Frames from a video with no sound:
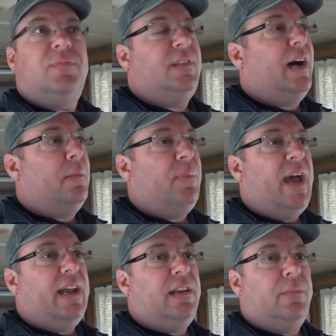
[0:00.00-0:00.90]
not
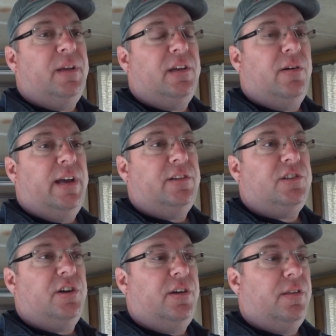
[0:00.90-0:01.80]
bad. Let me go ahead and
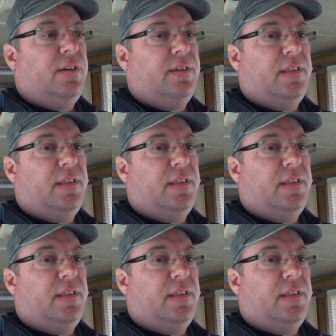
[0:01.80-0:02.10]
show you the,